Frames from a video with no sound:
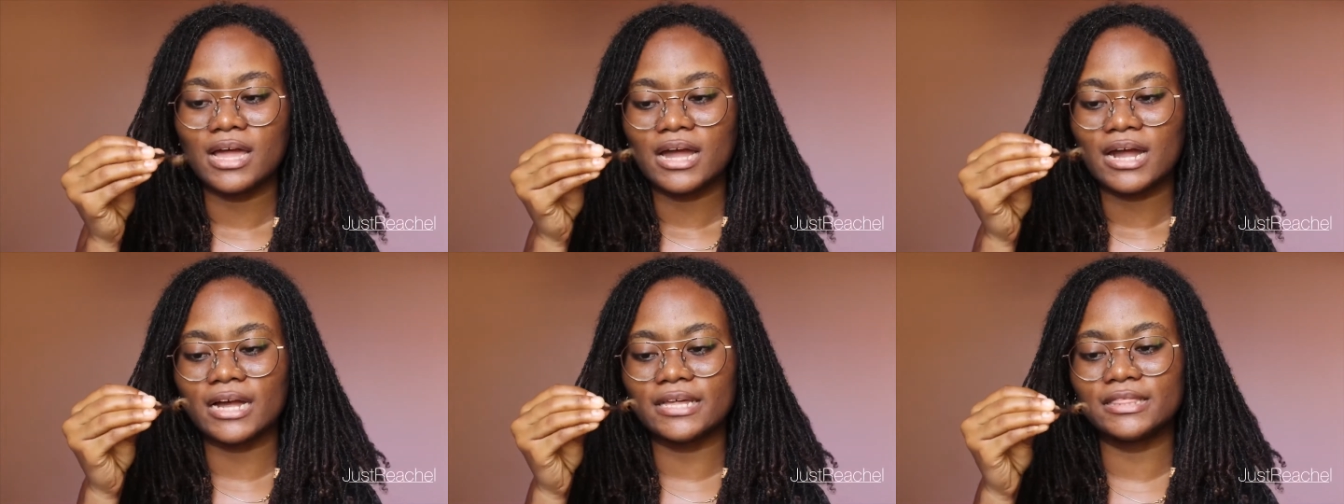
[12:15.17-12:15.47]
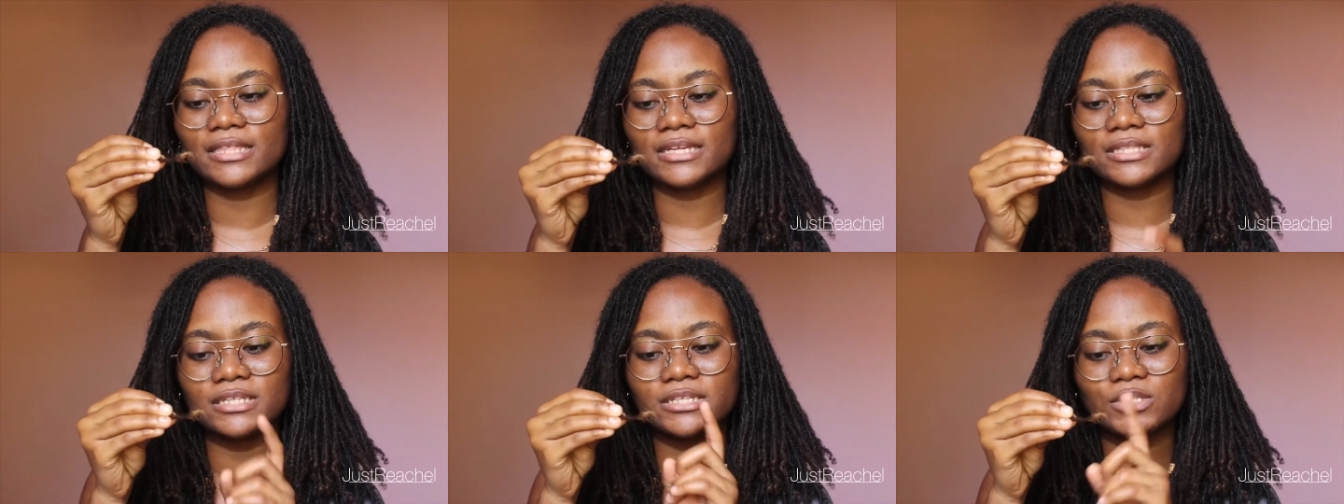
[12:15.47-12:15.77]
I
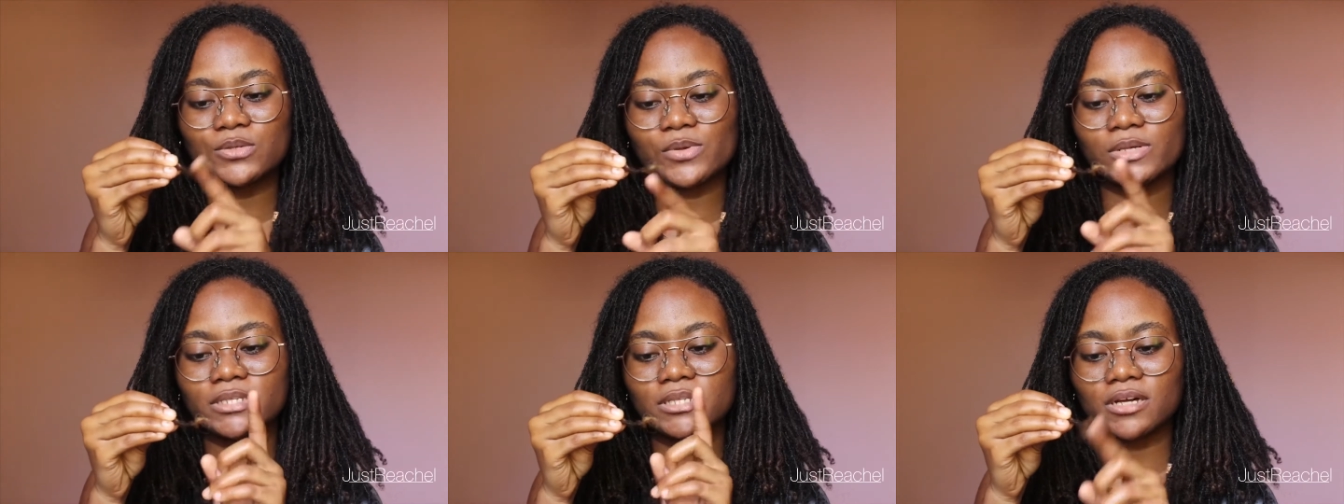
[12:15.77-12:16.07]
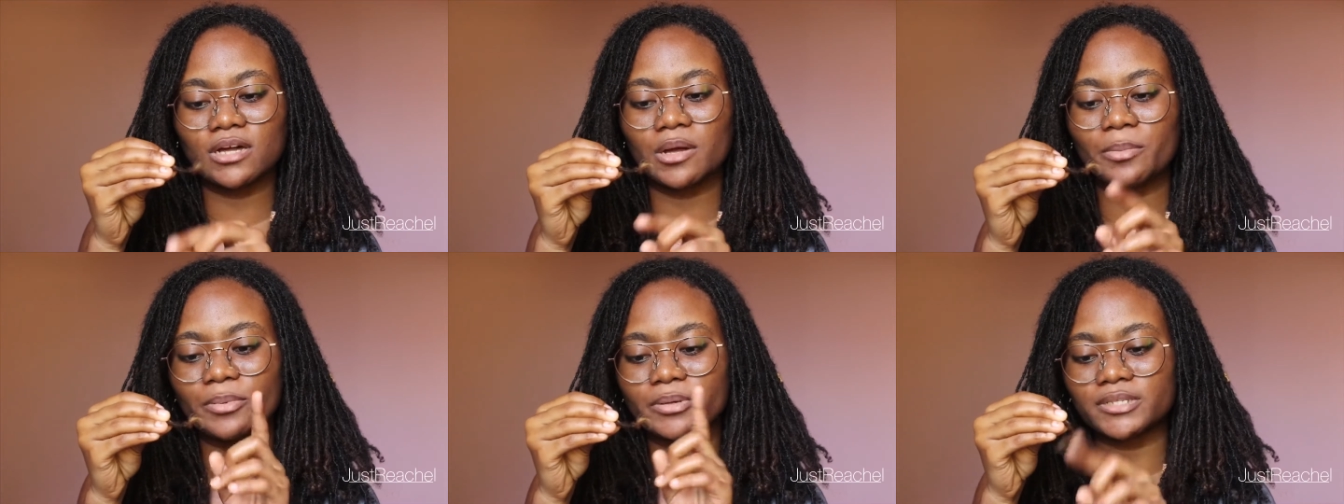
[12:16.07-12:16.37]
think this was the
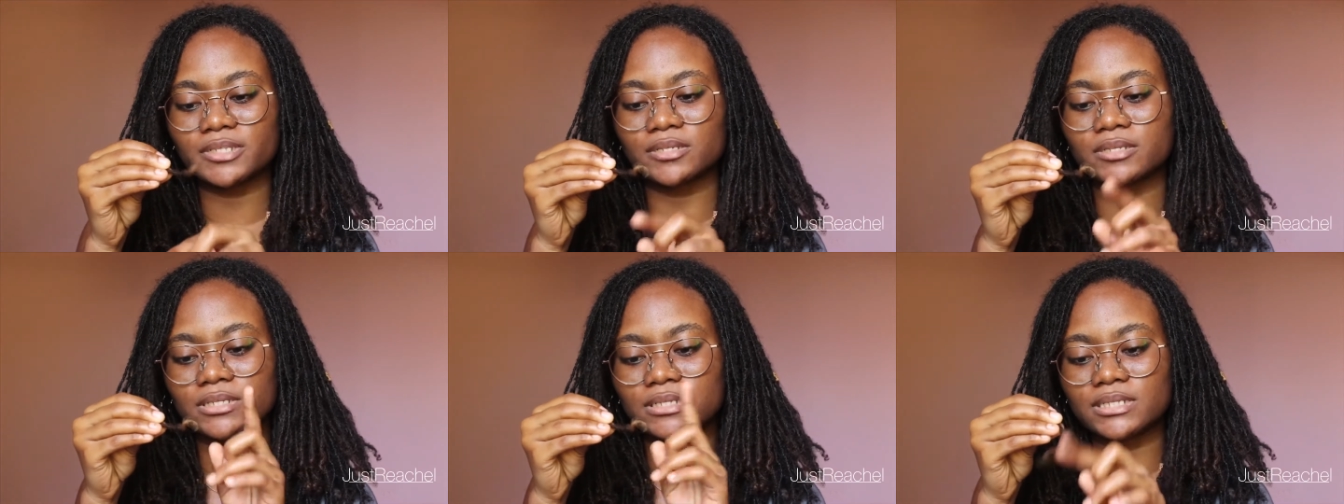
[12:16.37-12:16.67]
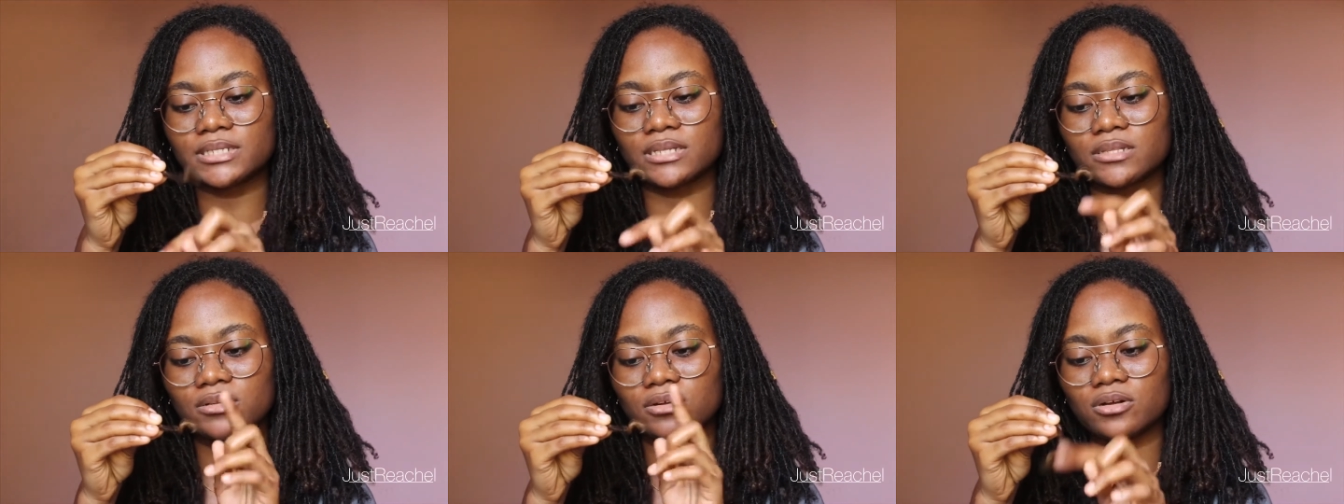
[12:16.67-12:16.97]
copper
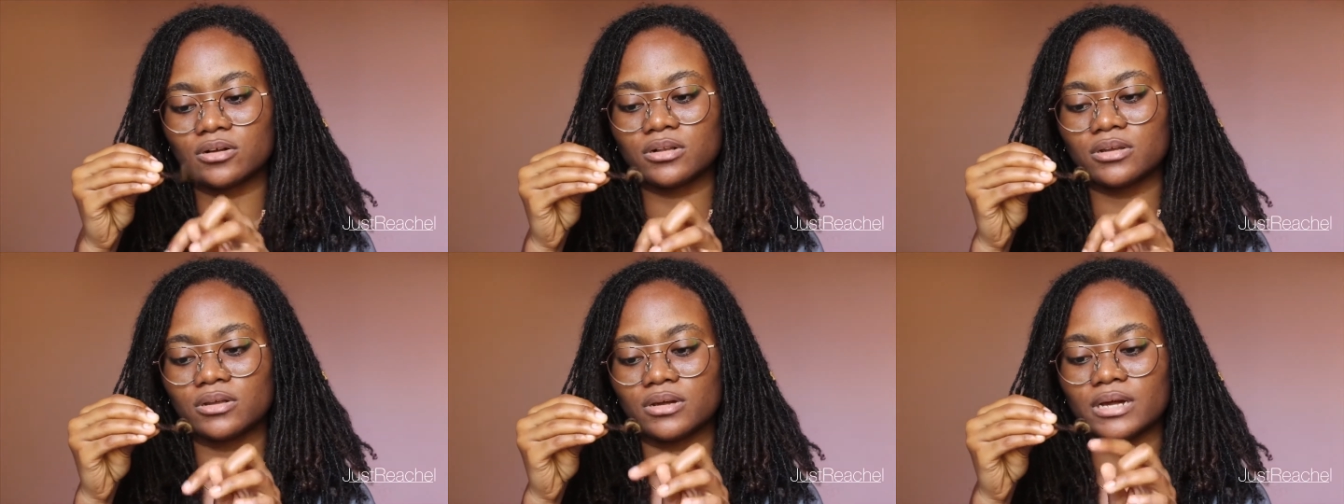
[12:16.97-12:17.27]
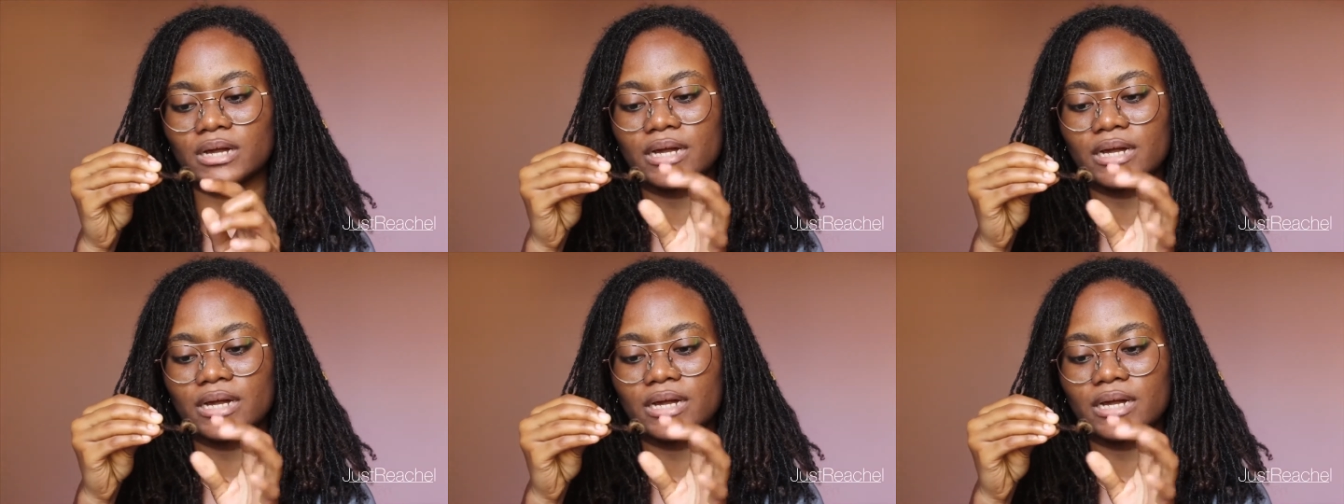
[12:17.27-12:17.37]
sunset color